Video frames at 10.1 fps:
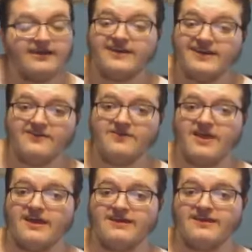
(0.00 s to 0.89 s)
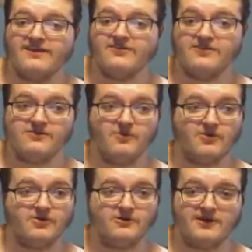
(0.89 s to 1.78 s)
And I know then that
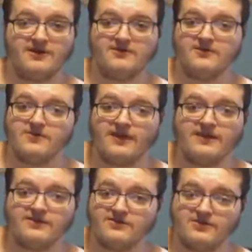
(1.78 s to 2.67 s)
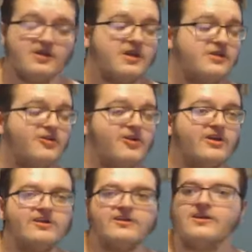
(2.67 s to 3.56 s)
what you're going to do then is you're
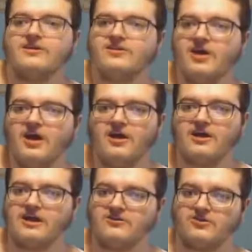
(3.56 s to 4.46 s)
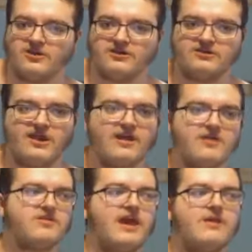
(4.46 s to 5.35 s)
going to target and you're going to say,
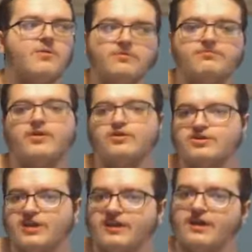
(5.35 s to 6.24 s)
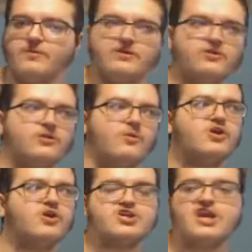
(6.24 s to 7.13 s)
okay, what bullshit can we do?
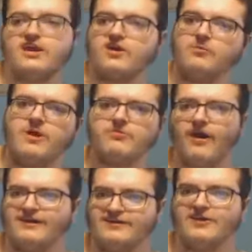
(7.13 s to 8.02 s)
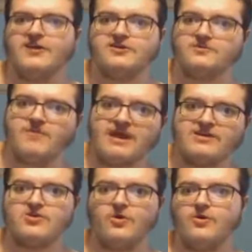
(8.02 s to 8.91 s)
What shit can we write to
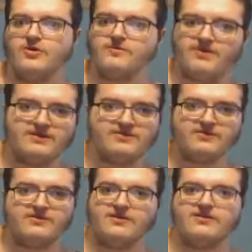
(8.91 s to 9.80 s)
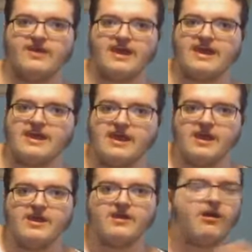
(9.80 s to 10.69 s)
make sure that that they
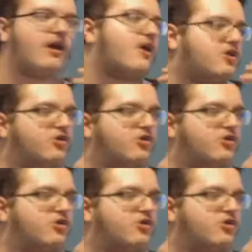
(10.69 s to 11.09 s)
go up?